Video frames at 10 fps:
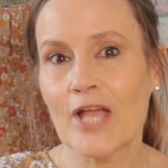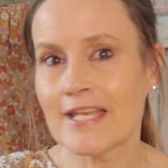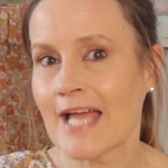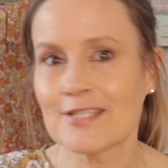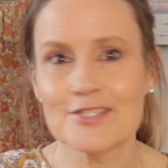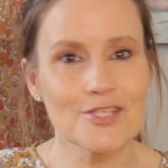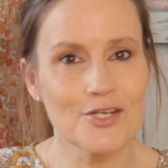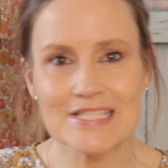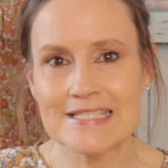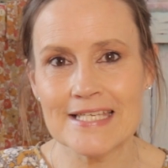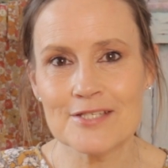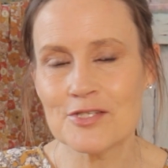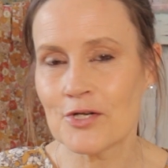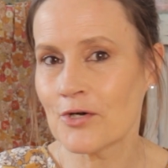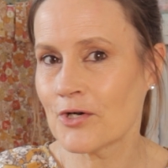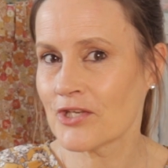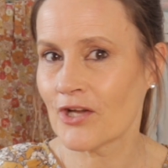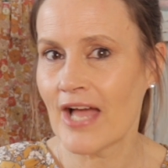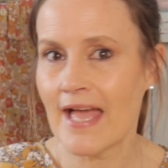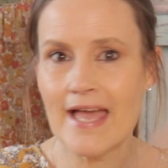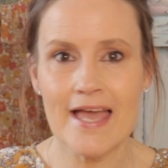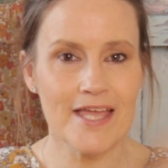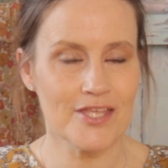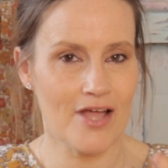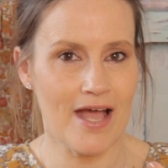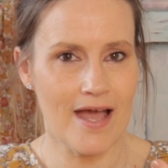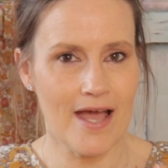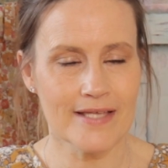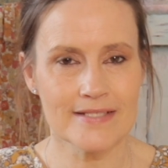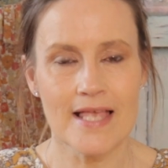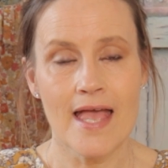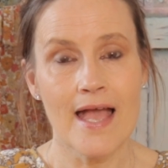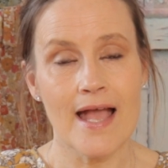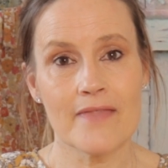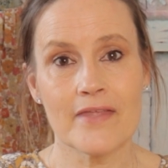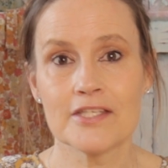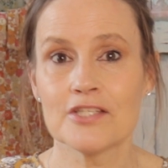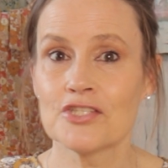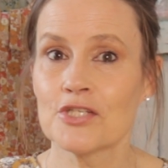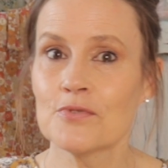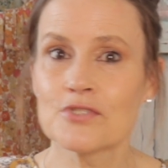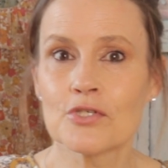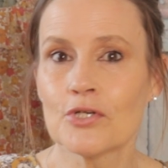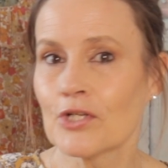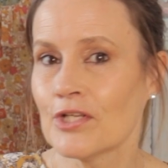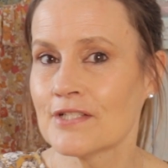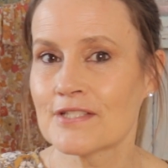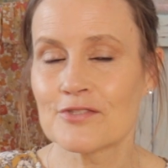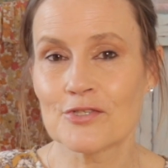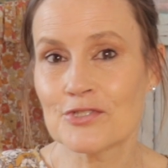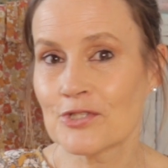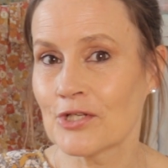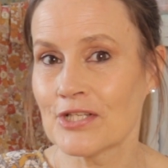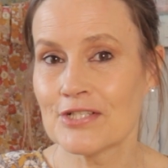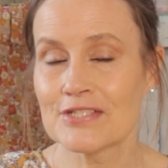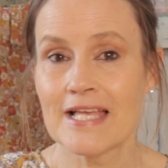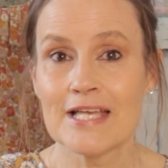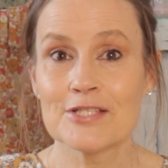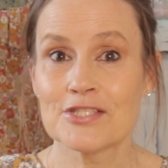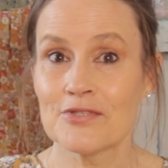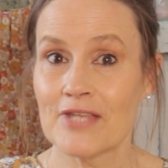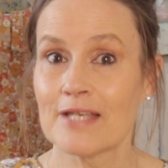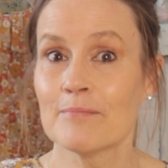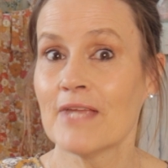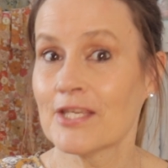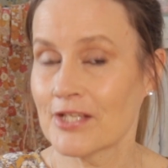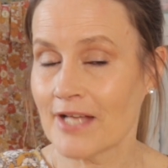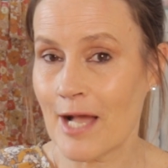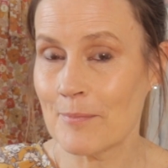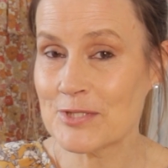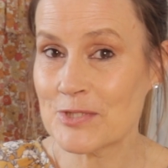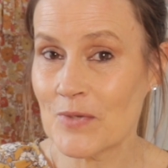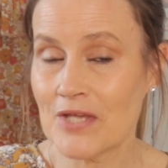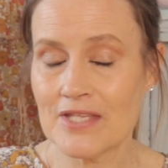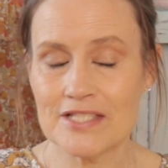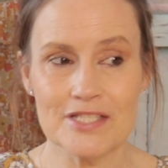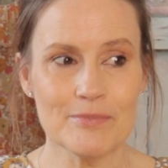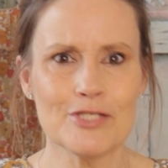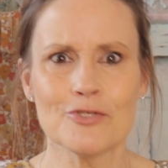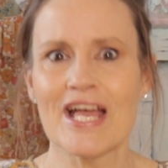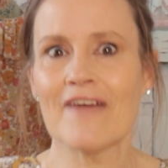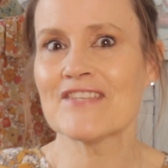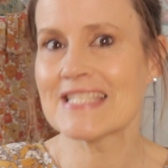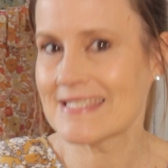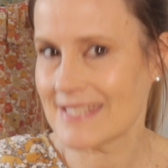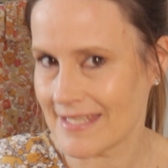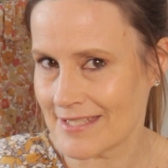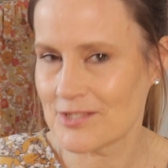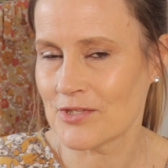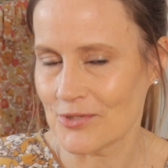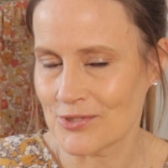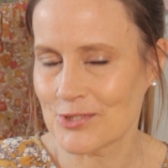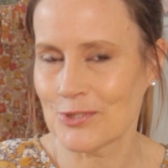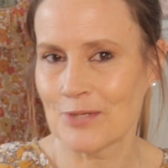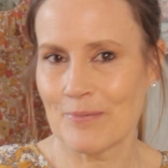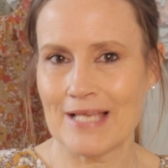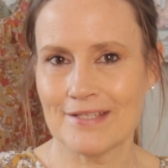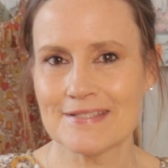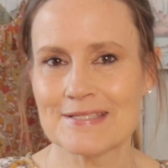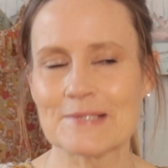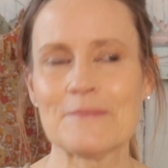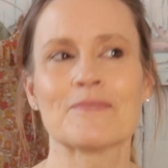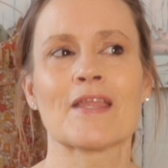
enhance your skin tone, your hair, your eyes, and then you choose the colours, those colours to then make your garments with. I mean, you don't have to stick to those colour palettes,